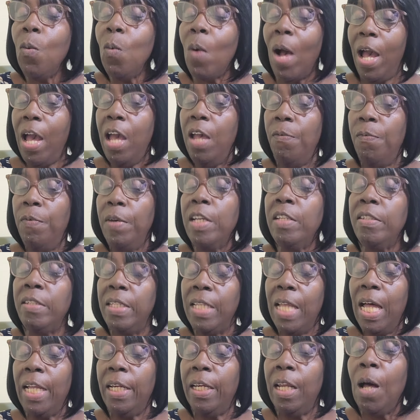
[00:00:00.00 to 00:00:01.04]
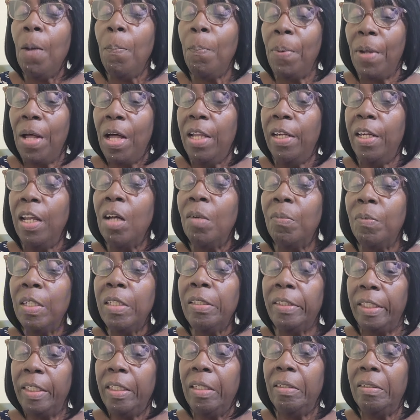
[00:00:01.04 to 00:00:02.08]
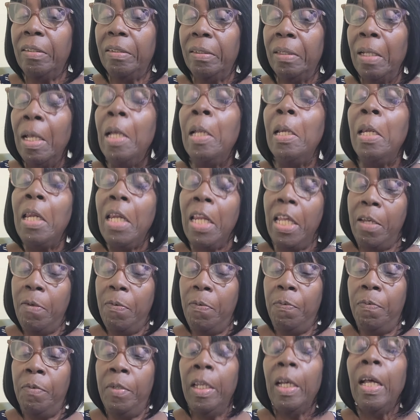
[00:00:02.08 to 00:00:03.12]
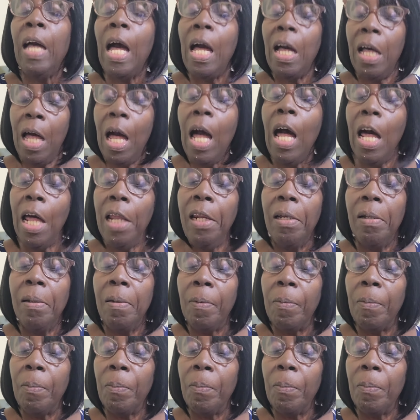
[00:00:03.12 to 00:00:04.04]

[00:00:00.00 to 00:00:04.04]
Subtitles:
wife is not a part of the 6, lift the gag order.